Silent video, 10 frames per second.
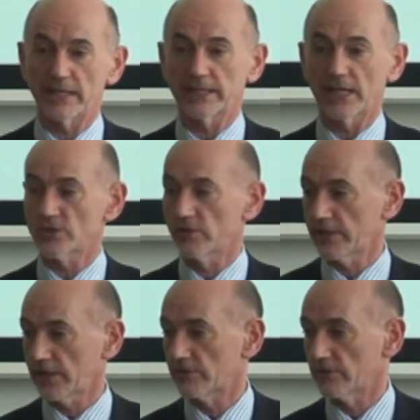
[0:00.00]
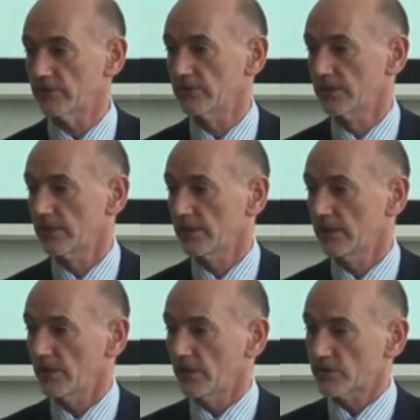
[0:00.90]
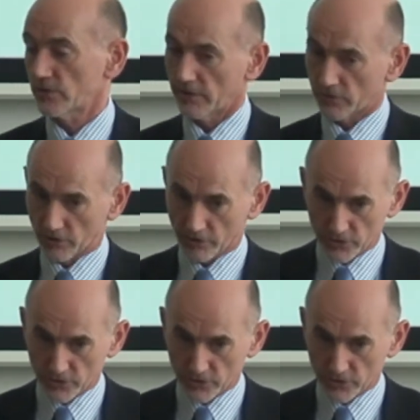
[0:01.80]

mentees already through. So they've gone